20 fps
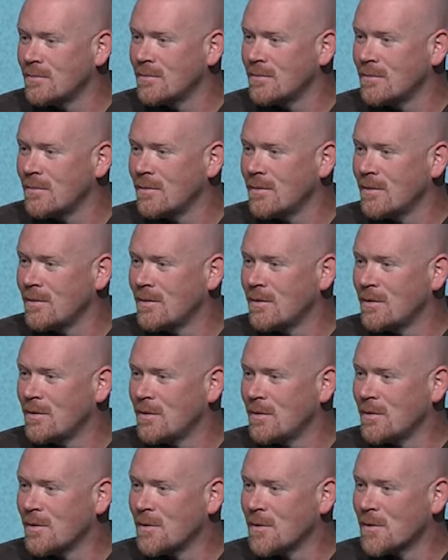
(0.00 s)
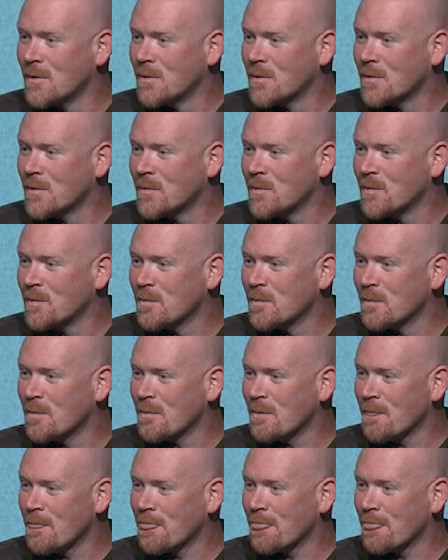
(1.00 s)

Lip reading: No one is speaking in this clip.